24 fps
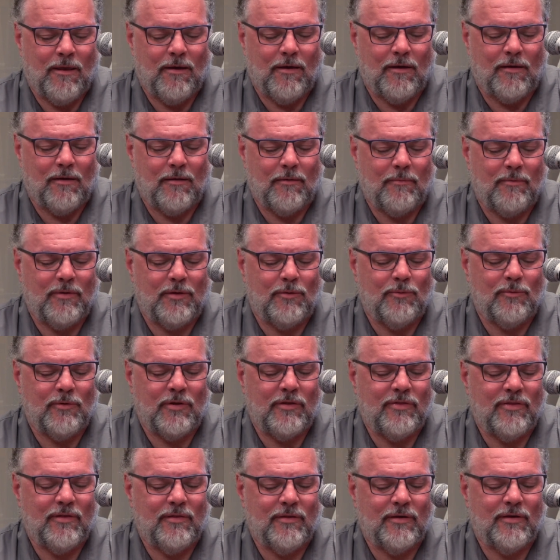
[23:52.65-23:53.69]
The only
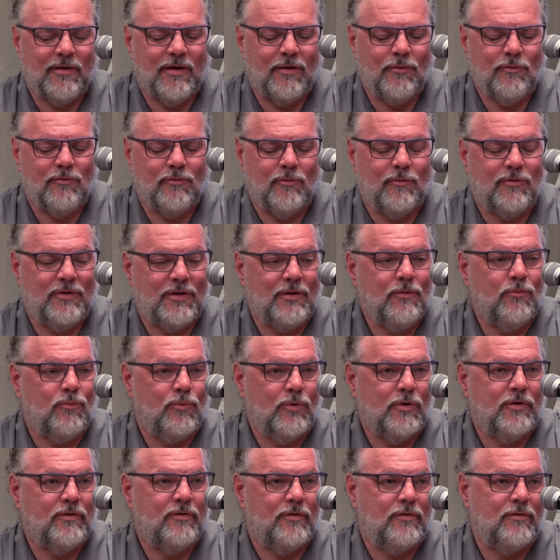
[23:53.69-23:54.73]
thing the council didn't
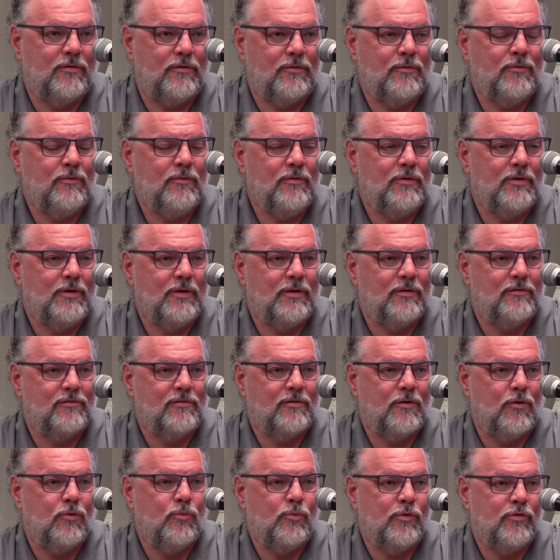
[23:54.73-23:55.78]
want to do is
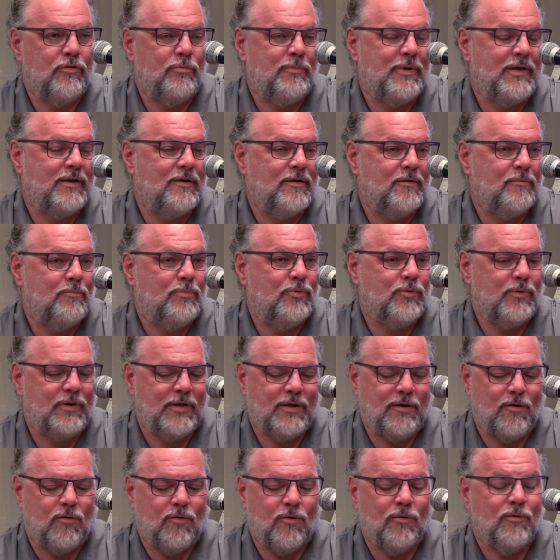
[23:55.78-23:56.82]
go with me on
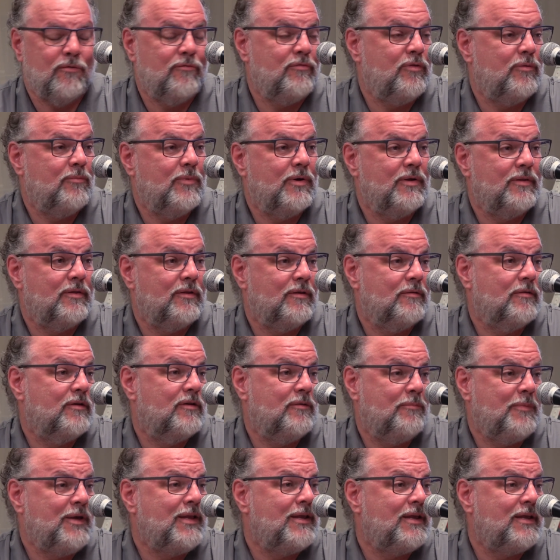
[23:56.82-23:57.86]
putting all of them on the
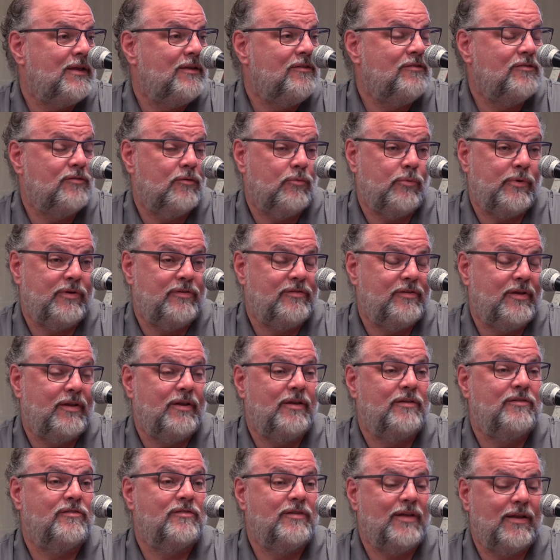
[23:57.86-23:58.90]
committee. So we said,
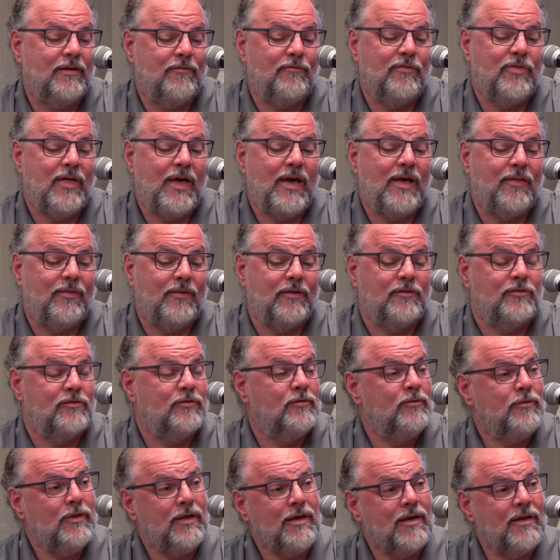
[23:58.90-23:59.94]
instead of that, let's
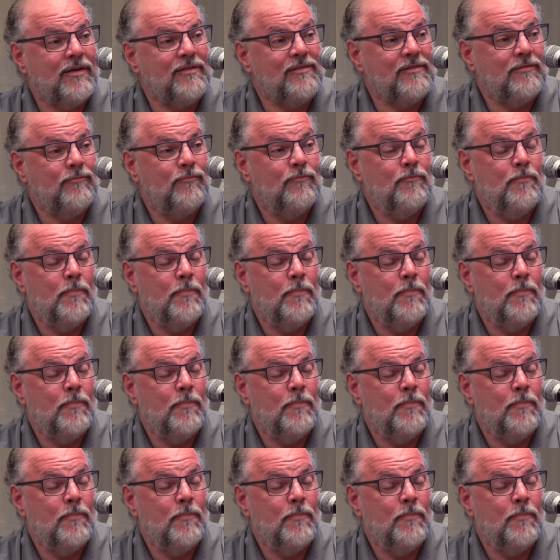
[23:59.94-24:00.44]
do this.